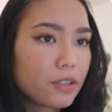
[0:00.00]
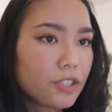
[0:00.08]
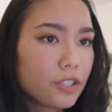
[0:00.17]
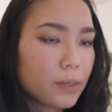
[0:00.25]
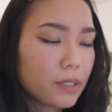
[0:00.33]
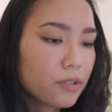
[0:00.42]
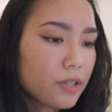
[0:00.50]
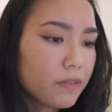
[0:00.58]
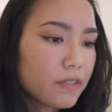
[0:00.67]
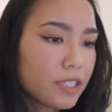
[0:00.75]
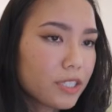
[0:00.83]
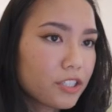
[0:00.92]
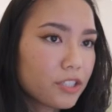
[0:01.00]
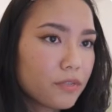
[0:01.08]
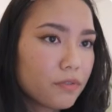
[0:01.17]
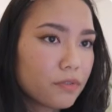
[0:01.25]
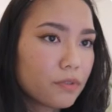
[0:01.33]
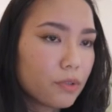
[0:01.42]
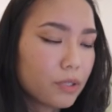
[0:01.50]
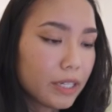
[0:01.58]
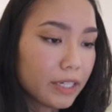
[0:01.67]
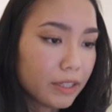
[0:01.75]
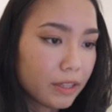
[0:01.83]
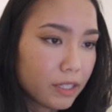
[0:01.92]
So I also have a section for
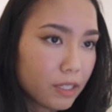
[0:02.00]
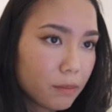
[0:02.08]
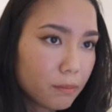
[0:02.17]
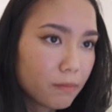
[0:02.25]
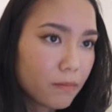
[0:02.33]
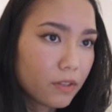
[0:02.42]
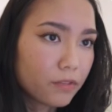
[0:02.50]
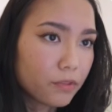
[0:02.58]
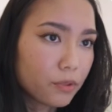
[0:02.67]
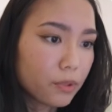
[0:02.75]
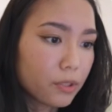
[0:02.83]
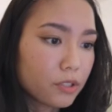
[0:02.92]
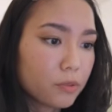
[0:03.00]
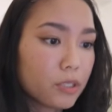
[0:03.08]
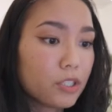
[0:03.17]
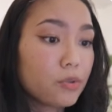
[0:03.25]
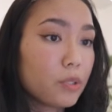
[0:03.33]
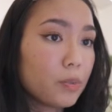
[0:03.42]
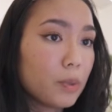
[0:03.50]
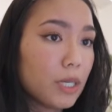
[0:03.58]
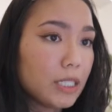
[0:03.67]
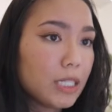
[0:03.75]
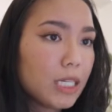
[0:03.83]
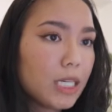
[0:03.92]
a theme for
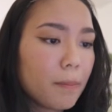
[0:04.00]
2021.